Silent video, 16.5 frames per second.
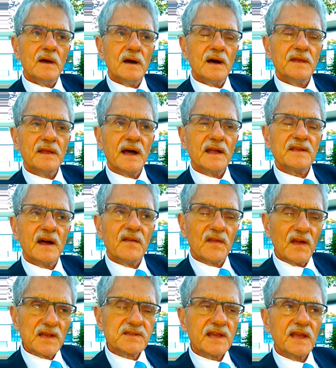And
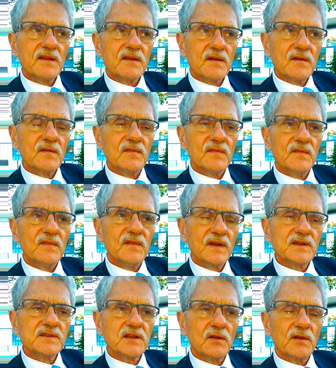I think
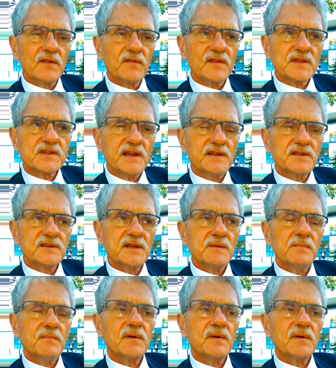there is a lot of attention,